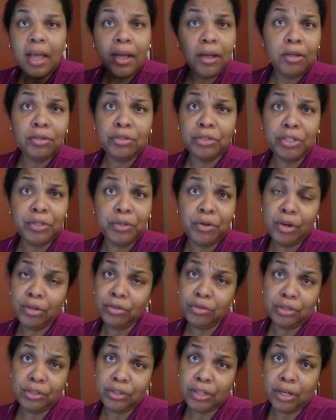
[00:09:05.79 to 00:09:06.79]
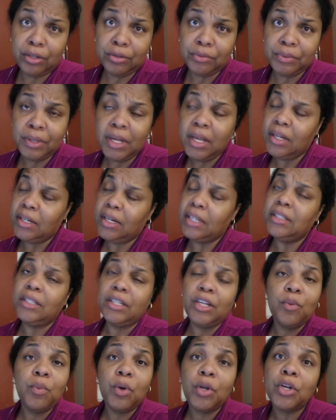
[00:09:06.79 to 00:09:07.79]
I go to the grocery store, they
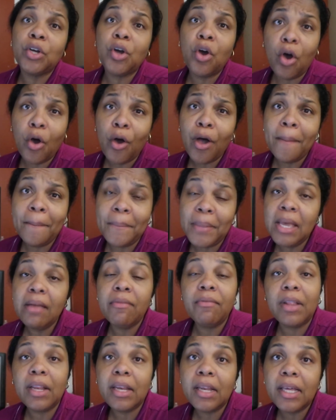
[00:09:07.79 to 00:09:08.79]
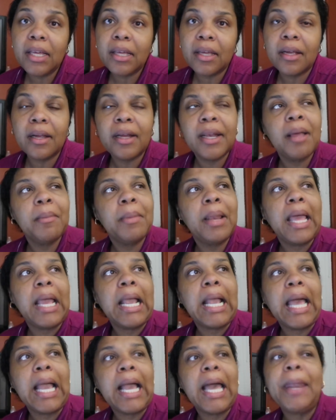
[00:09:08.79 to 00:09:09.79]
still want to card me for liquor, and I'm
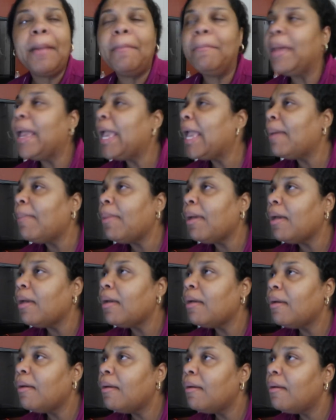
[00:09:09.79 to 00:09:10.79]
like, I got a baby.